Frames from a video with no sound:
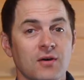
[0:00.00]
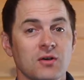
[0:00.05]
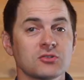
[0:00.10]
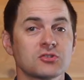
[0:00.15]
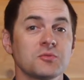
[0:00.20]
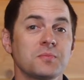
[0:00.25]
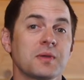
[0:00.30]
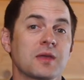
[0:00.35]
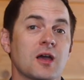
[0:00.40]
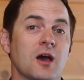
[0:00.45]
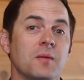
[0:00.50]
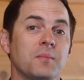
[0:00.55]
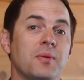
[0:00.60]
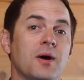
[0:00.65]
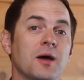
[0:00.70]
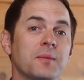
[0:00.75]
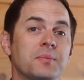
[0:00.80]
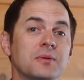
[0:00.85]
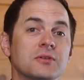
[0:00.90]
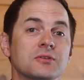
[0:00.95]
also become
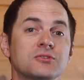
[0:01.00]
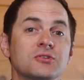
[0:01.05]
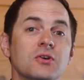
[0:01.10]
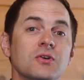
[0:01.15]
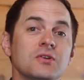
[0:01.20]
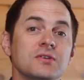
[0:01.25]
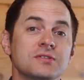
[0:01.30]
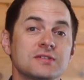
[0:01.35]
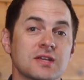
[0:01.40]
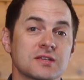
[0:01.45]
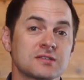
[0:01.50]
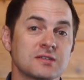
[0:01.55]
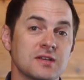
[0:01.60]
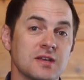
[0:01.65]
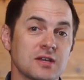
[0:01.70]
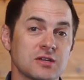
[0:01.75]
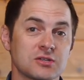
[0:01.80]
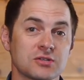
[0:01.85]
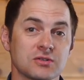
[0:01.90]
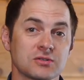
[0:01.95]
popular tourist
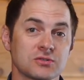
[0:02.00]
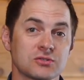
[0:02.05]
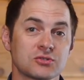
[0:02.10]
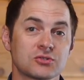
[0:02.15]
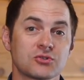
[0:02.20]
destinations,